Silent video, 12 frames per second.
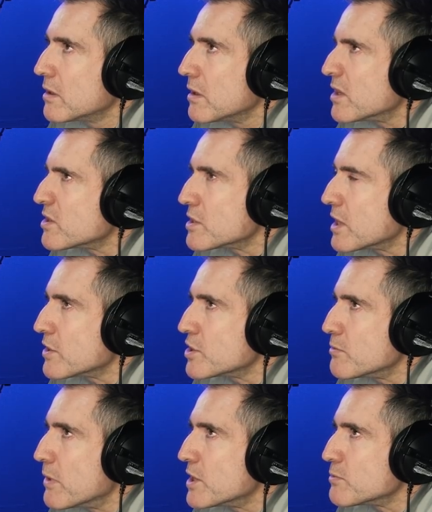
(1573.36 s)
That's just how she
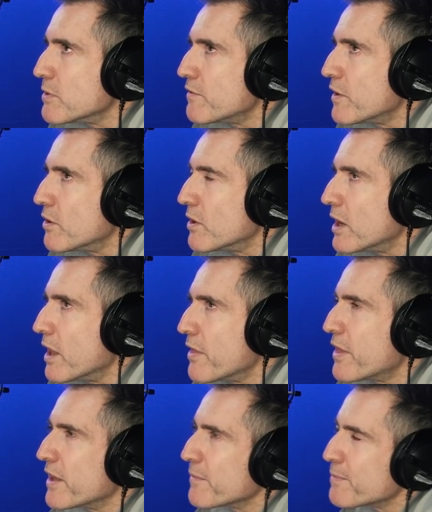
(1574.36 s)
makes me feel. And I
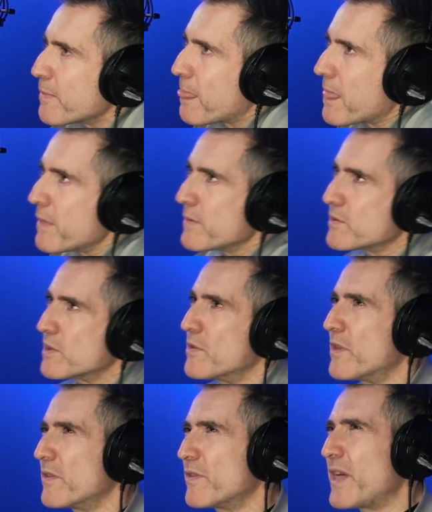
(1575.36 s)
think, so
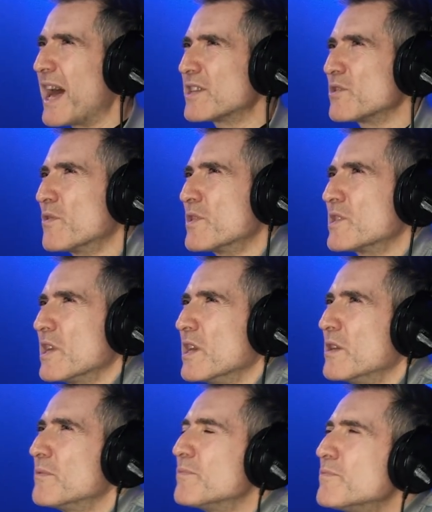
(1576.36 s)
that's
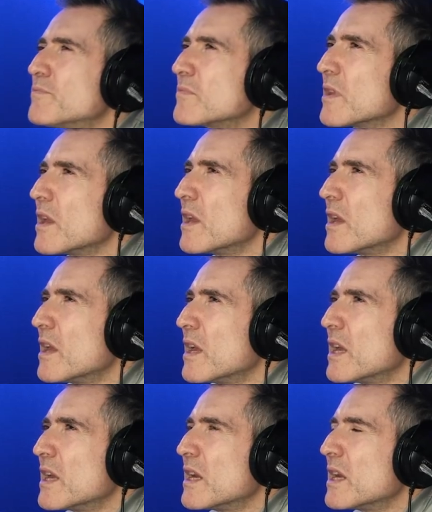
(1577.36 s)
obviously,
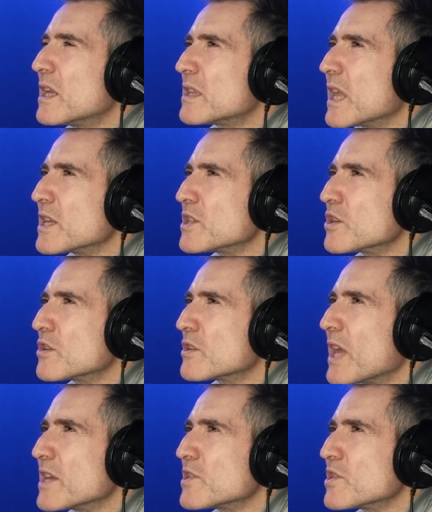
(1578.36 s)
that's
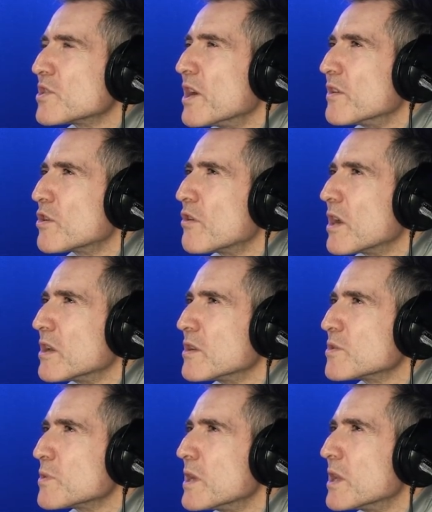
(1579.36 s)
a sign of
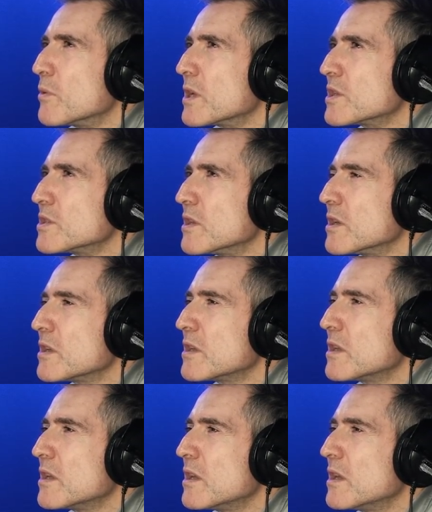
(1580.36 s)
greatness with anyone, isn't it?
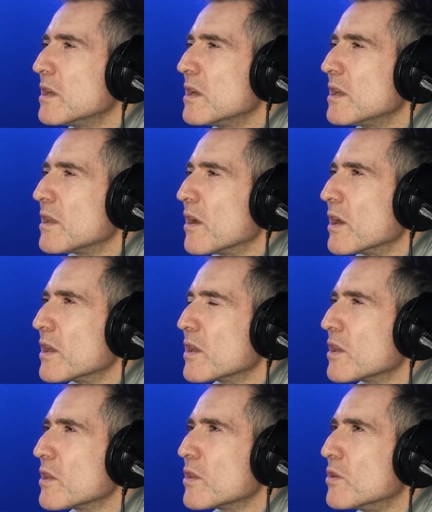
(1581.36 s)
Like,
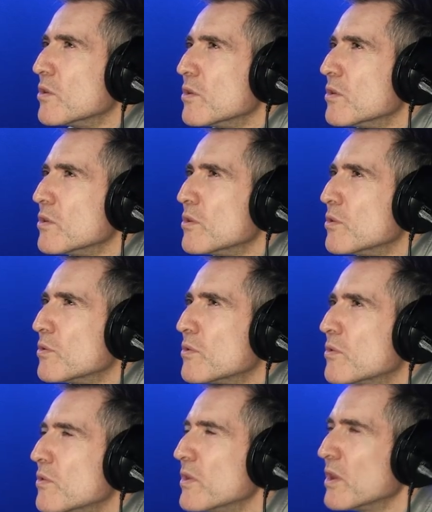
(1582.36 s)
yeah.
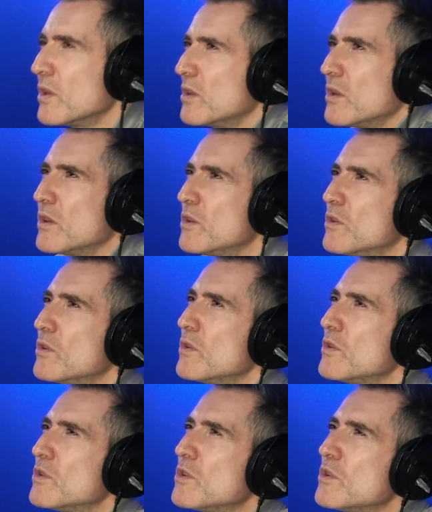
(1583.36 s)

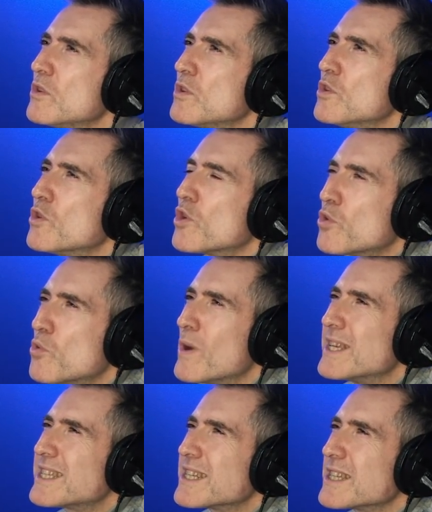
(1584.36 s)
you could
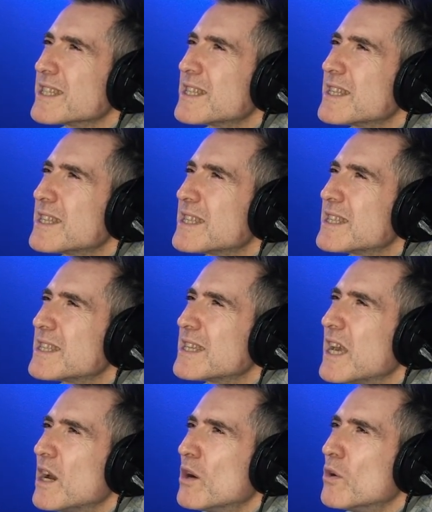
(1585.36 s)
always just
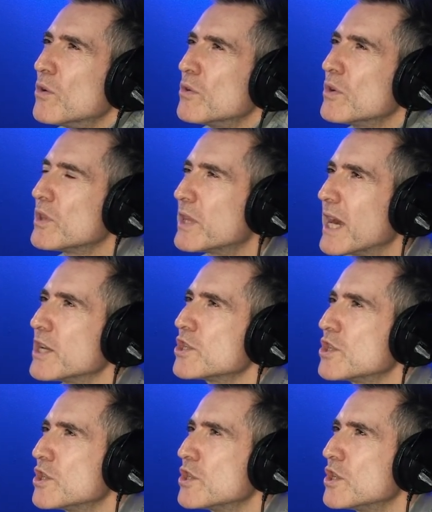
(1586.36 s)
tell that
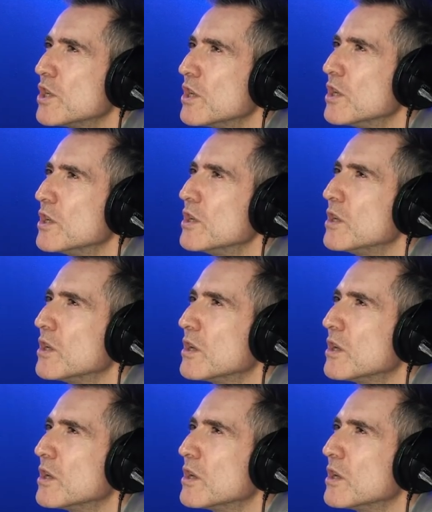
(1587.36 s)
she